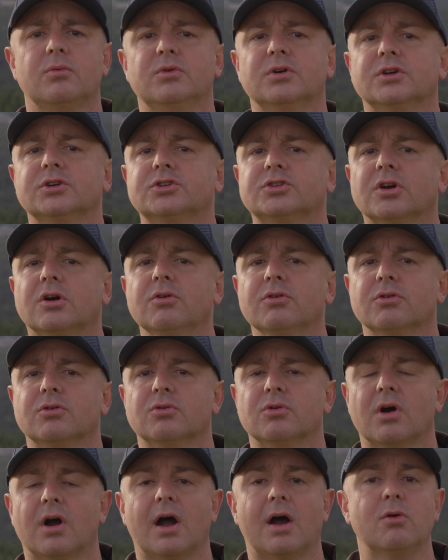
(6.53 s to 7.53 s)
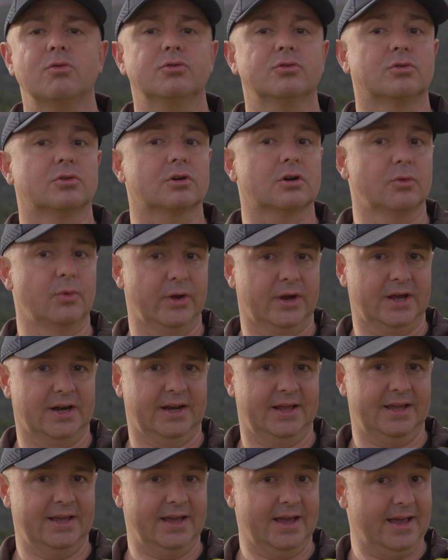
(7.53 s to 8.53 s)
we'll show you how to
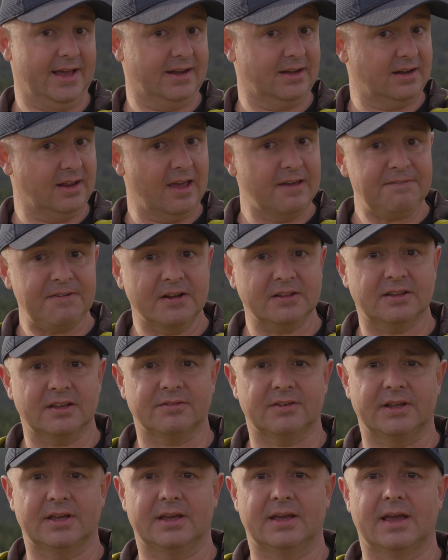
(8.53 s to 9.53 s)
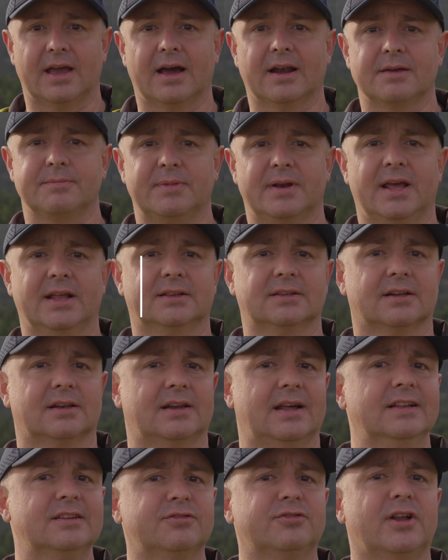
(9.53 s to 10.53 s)
quickly and effectively eliminate the
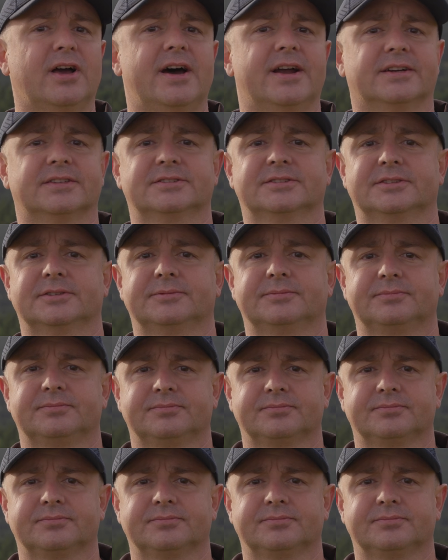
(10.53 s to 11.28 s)
lens flares.